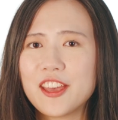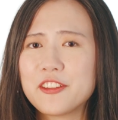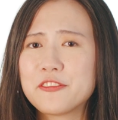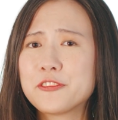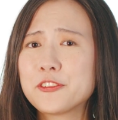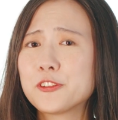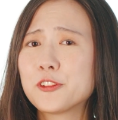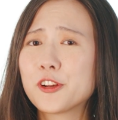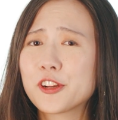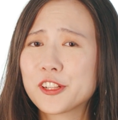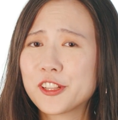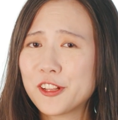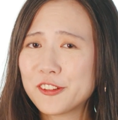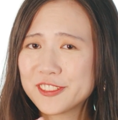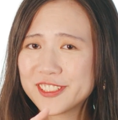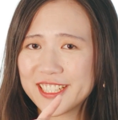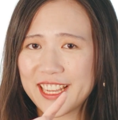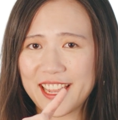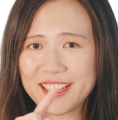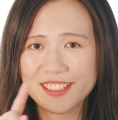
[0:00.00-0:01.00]
If you look
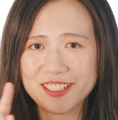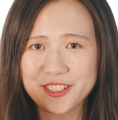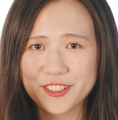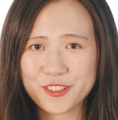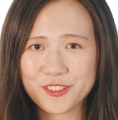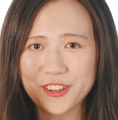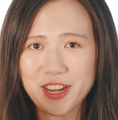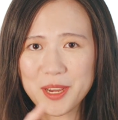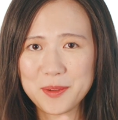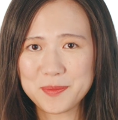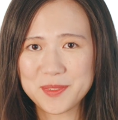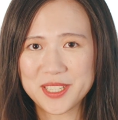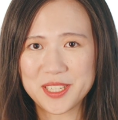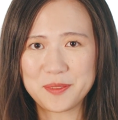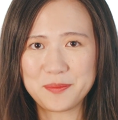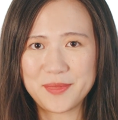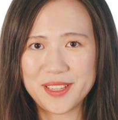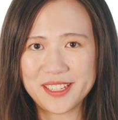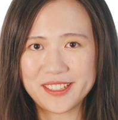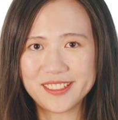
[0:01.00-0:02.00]
closely at the stripes in the
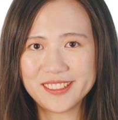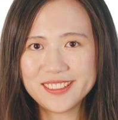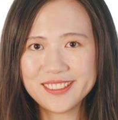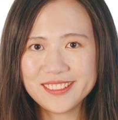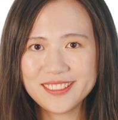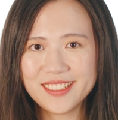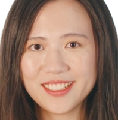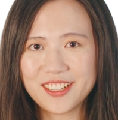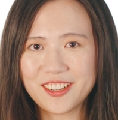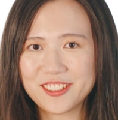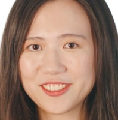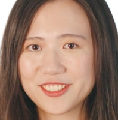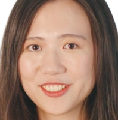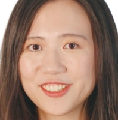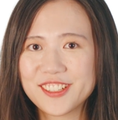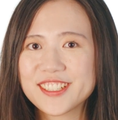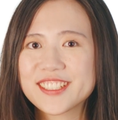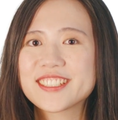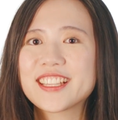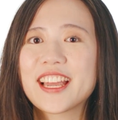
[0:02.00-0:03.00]
middle, it also
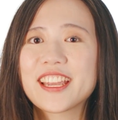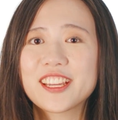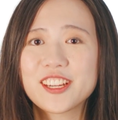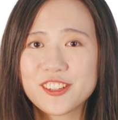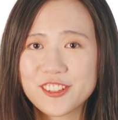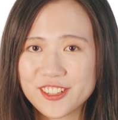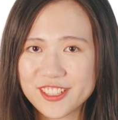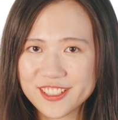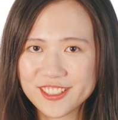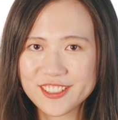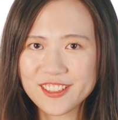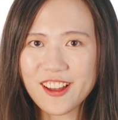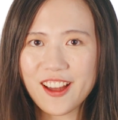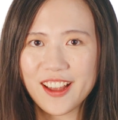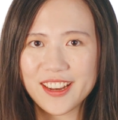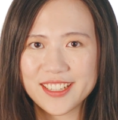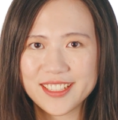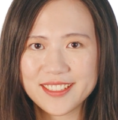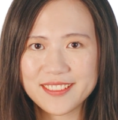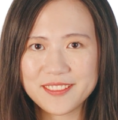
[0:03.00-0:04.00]
looks like a croissant.